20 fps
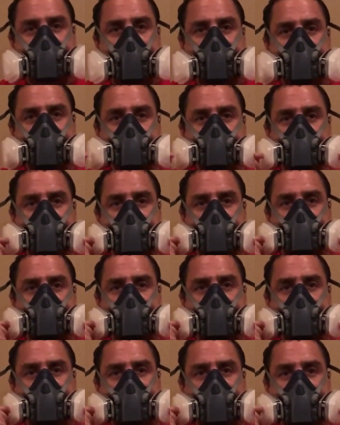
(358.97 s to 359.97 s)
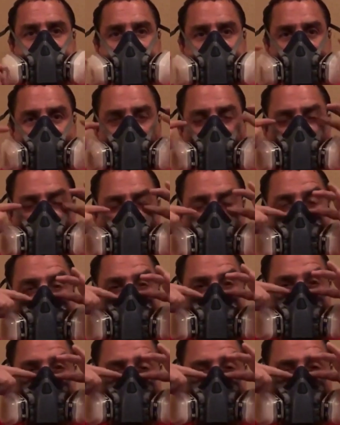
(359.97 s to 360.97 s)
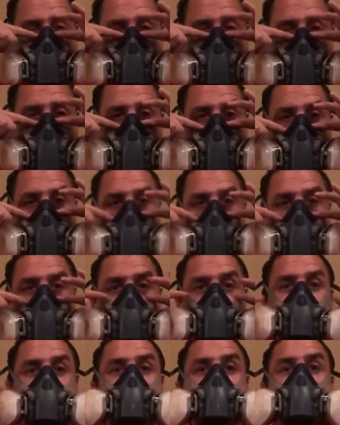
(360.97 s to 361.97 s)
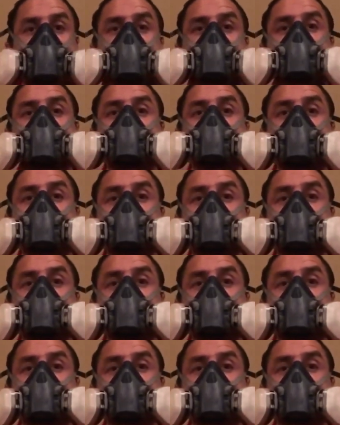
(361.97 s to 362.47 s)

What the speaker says: I just want to blow enough to see if it's leaking through the seal of the